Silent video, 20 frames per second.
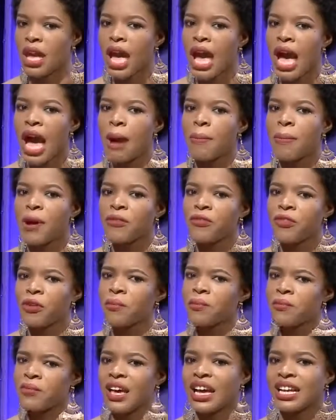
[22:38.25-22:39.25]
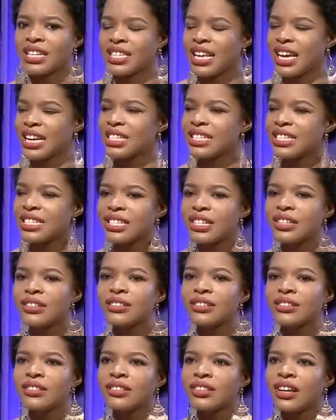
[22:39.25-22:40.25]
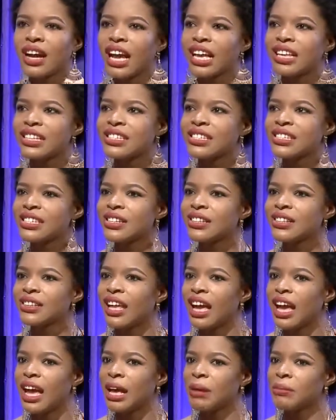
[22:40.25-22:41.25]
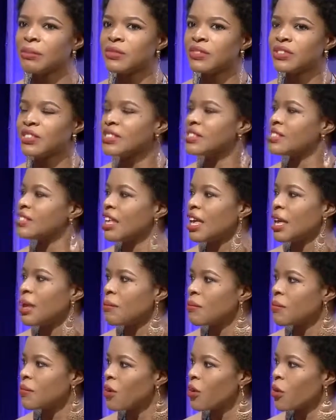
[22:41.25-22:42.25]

Apart from that, I still I still am the same.